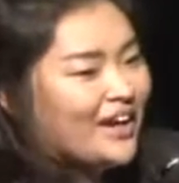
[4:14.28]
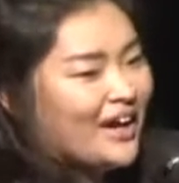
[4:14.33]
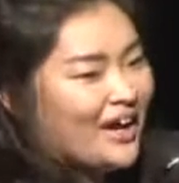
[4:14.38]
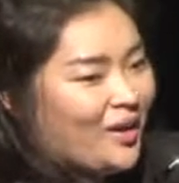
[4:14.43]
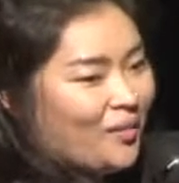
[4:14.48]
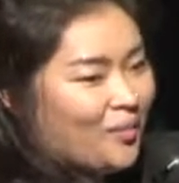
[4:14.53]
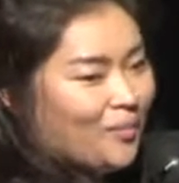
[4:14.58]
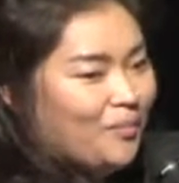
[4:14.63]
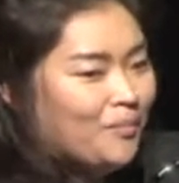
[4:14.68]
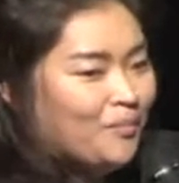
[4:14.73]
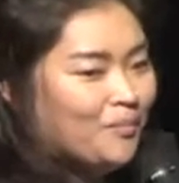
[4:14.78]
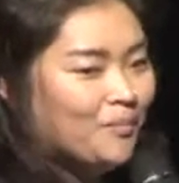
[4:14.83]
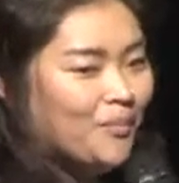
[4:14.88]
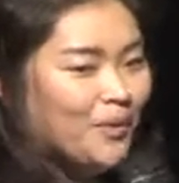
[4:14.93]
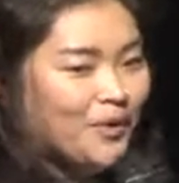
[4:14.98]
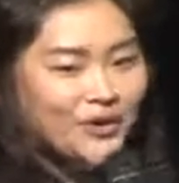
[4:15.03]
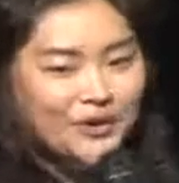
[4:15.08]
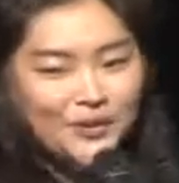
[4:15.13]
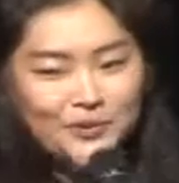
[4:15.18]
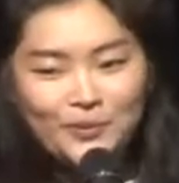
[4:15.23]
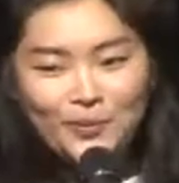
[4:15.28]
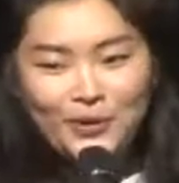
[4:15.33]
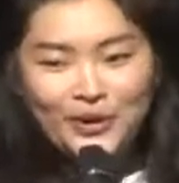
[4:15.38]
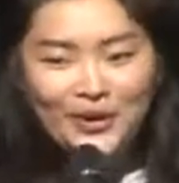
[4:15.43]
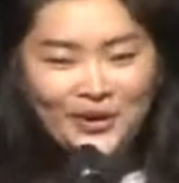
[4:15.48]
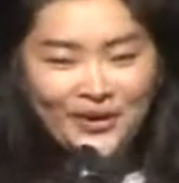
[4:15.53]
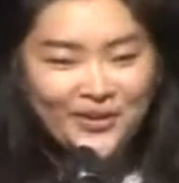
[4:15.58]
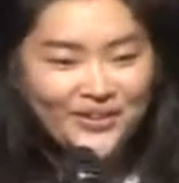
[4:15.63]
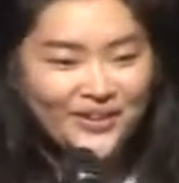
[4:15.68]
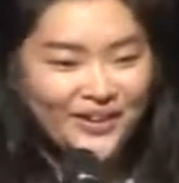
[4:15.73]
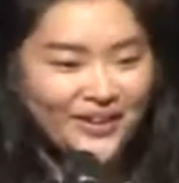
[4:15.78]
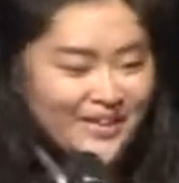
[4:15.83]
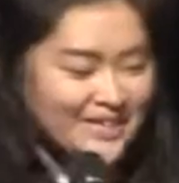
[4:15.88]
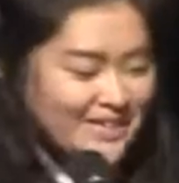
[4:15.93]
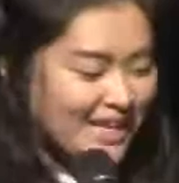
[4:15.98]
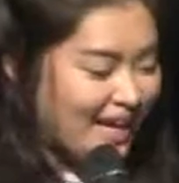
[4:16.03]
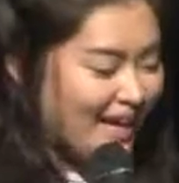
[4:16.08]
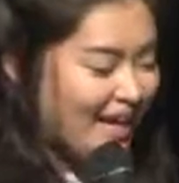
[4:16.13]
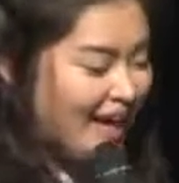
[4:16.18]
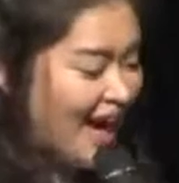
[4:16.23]
our modern world knows
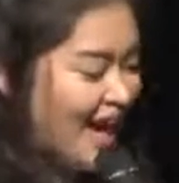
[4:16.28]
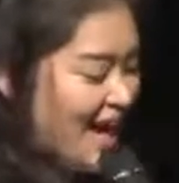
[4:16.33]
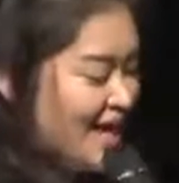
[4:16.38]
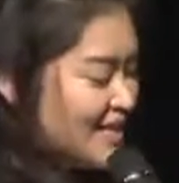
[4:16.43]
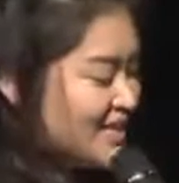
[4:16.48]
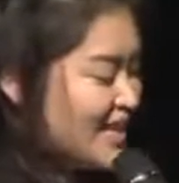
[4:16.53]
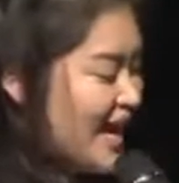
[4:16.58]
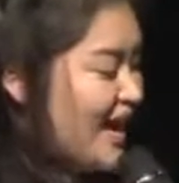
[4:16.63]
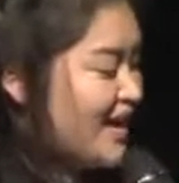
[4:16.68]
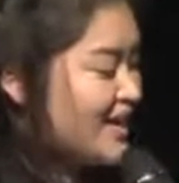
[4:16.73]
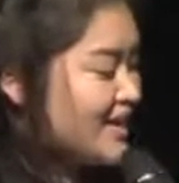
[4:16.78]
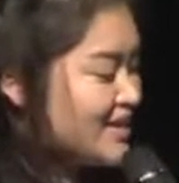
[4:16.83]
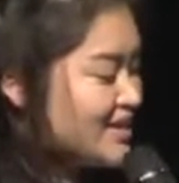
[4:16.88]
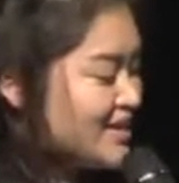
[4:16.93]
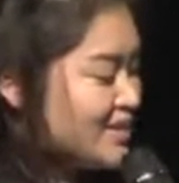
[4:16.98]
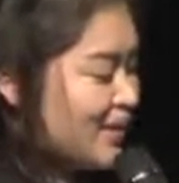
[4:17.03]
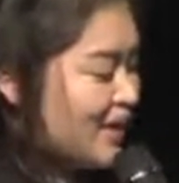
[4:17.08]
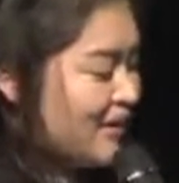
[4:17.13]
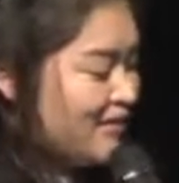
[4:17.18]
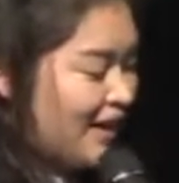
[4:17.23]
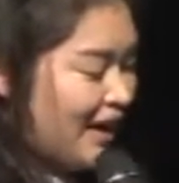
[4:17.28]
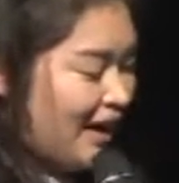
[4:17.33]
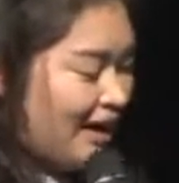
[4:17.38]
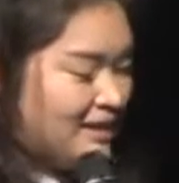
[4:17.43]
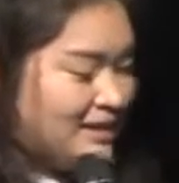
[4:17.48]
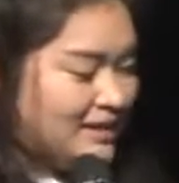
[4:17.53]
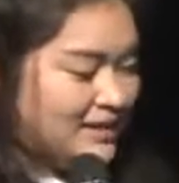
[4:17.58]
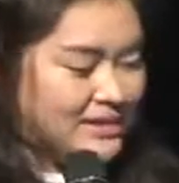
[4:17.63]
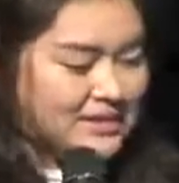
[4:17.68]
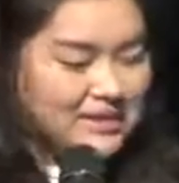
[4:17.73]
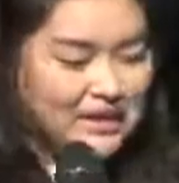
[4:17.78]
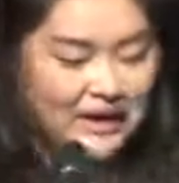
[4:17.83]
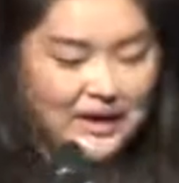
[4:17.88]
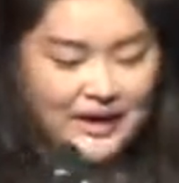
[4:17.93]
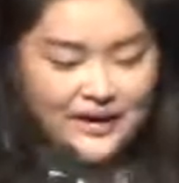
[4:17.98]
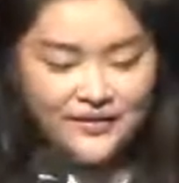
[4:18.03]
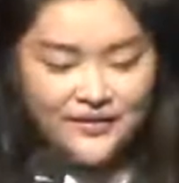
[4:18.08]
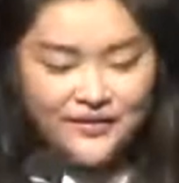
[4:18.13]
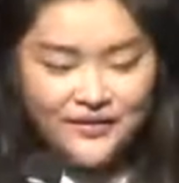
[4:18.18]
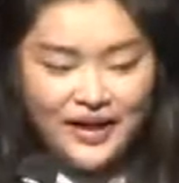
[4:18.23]
that Taylor Swift has this
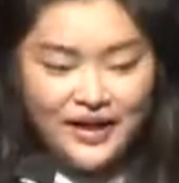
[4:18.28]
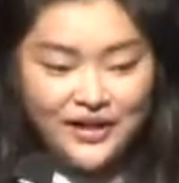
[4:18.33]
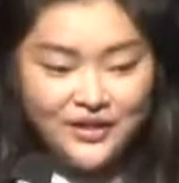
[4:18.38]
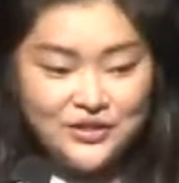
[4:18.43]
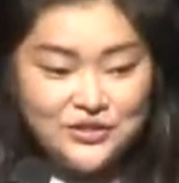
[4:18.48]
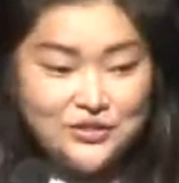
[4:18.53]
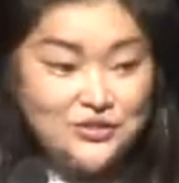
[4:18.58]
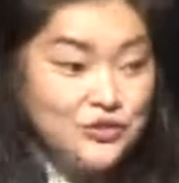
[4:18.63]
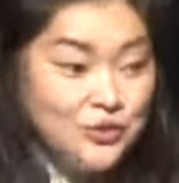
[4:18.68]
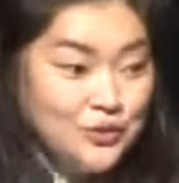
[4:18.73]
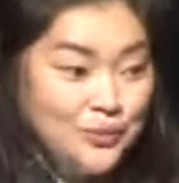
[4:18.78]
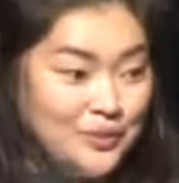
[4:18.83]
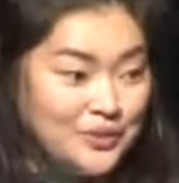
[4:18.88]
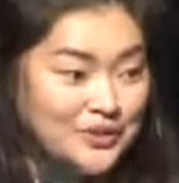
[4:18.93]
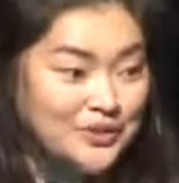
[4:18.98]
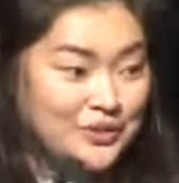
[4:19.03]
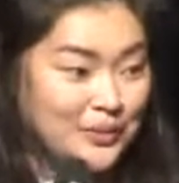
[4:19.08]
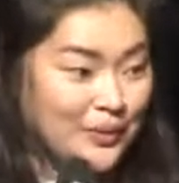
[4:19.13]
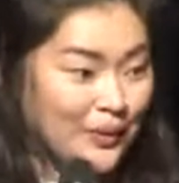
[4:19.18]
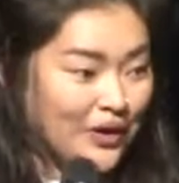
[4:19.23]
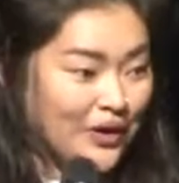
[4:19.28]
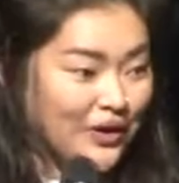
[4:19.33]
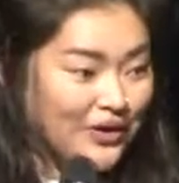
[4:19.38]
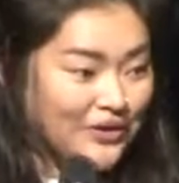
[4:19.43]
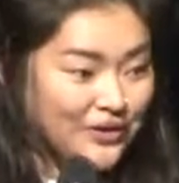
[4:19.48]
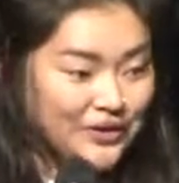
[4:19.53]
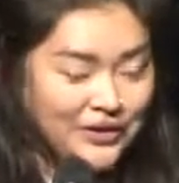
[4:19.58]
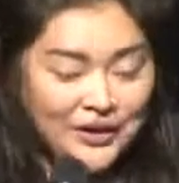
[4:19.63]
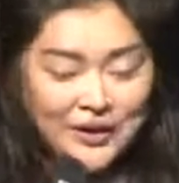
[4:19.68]
kind of like super squad